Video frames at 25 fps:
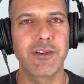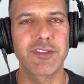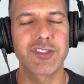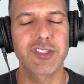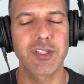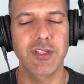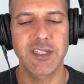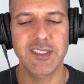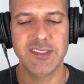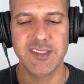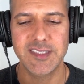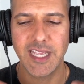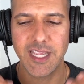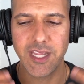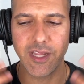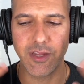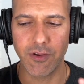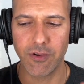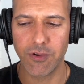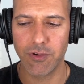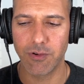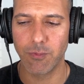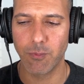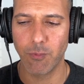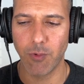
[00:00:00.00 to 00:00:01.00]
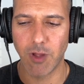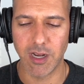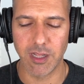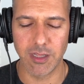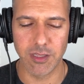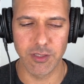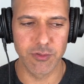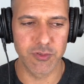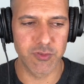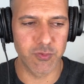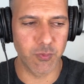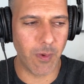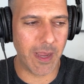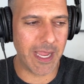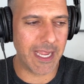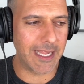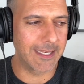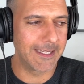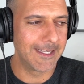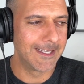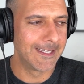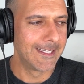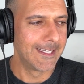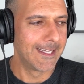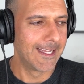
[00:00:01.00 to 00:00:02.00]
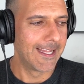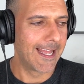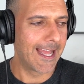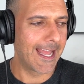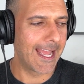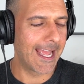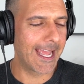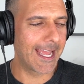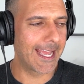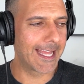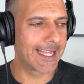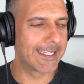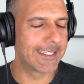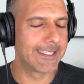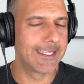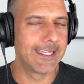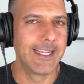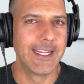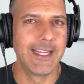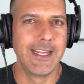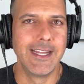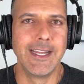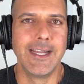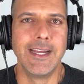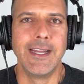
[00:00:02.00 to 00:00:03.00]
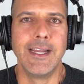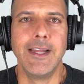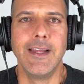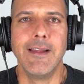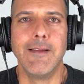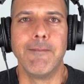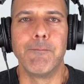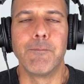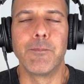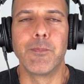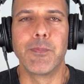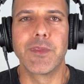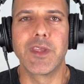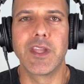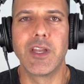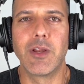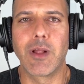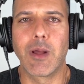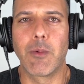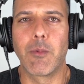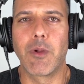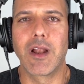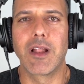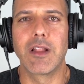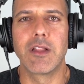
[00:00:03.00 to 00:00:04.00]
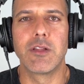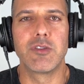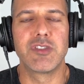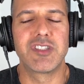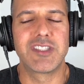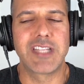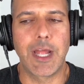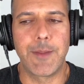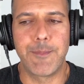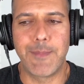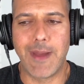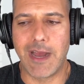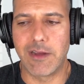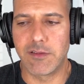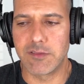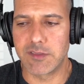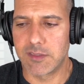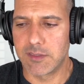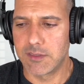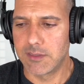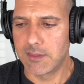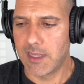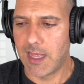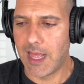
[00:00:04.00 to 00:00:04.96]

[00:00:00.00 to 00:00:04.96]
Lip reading: So let's say you want to lose weight and, I want to lose 10 pounds.